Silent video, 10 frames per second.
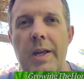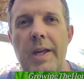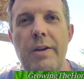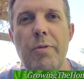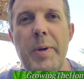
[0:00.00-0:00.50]

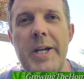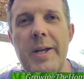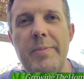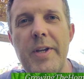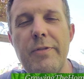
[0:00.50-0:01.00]
Hey everybody,
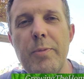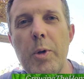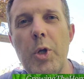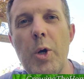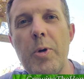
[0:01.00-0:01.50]
I'm Dave from Good
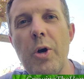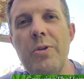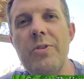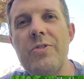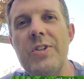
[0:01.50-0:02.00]
in the Home
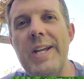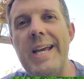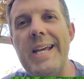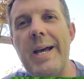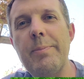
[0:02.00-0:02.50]
Garden.
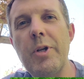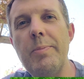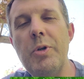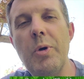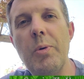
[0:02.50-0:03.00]
Today I'm going to
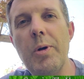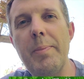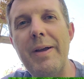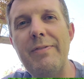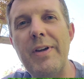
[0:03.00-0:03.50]
be doing one of
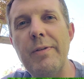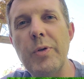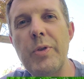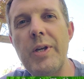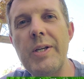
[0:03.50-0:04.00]
my
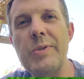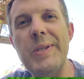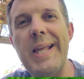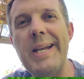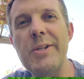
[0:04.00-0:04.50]
favorite things, and
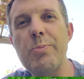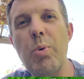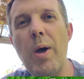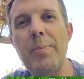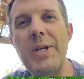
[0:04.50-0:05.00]
that is
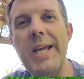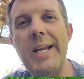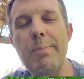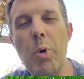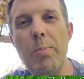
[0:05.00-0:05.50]

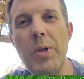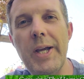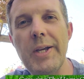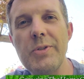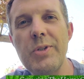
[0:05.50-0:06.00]
propagating more
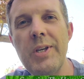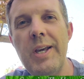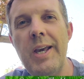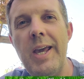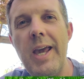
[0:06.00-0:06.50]
plants.
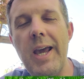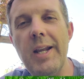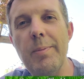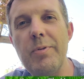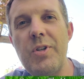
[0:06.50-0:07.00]
And
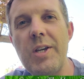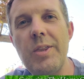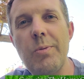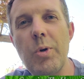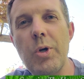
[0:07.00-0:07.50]
in
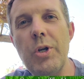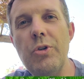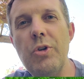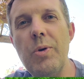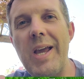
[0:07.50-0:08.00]
particular, we're going to
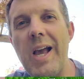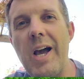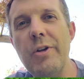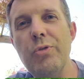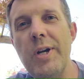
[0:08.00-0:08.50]
do a
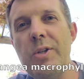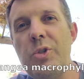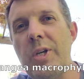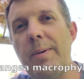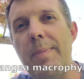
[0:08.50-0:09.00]

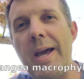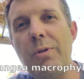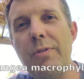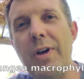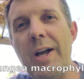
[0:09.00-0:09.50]
Hydrangea
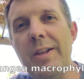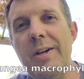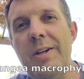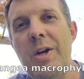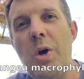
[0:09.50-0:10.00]
macrophylla,
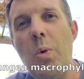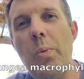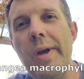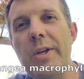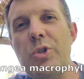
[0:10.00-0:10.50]

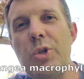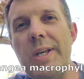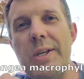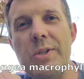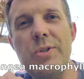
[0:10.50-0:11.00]
which
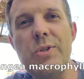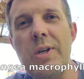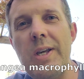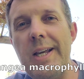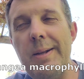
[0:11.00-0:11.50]
is,
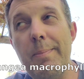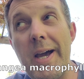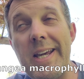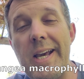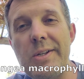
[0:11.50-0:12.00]
in my
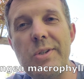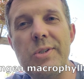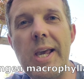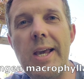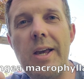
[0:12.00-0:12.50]
case, is
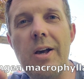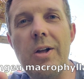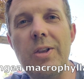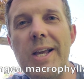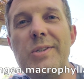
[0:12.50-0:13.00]
a
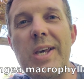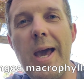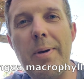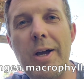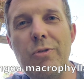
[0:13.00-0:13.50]

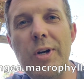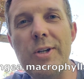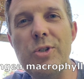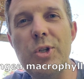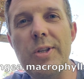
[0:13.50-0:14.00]
lacecap
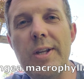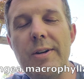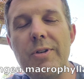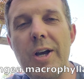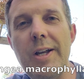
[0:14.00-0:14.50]
hydrangea that
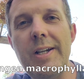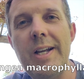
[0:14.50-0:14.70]
I've got.